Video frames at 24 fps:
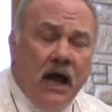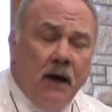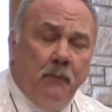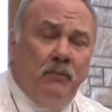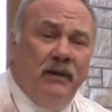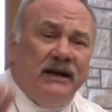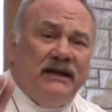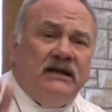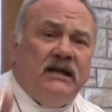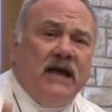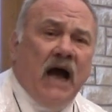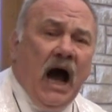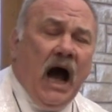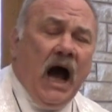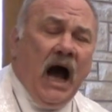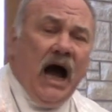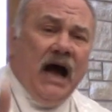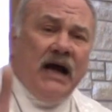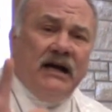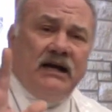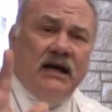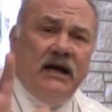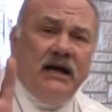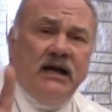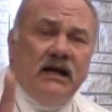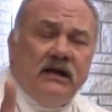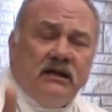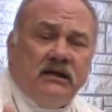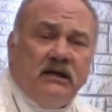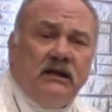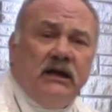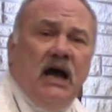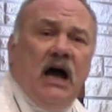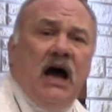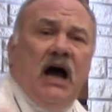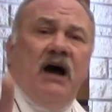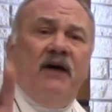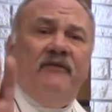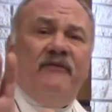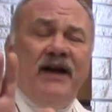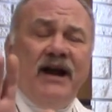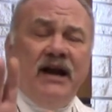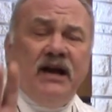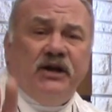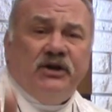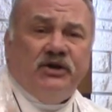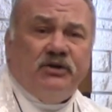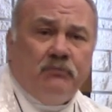But God, in his love
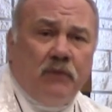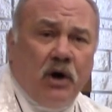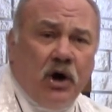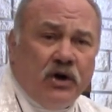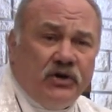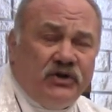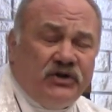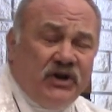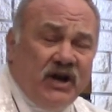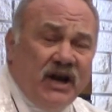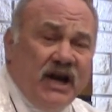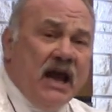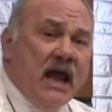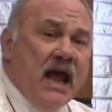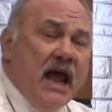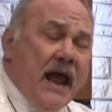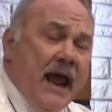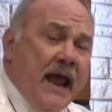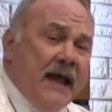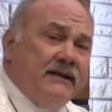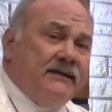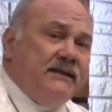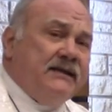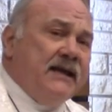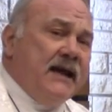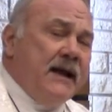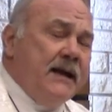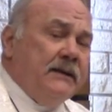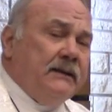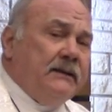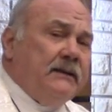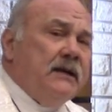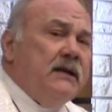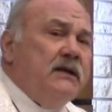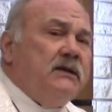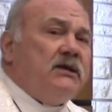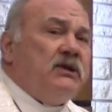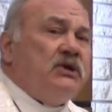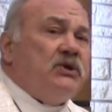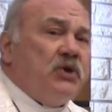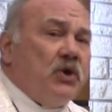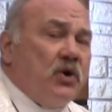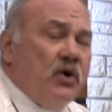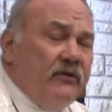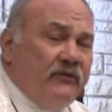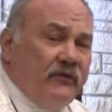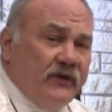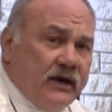and his mercy, has sent this
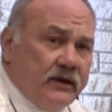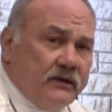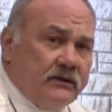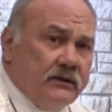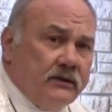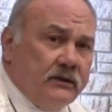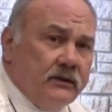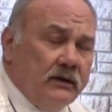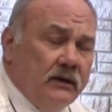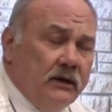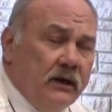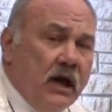servant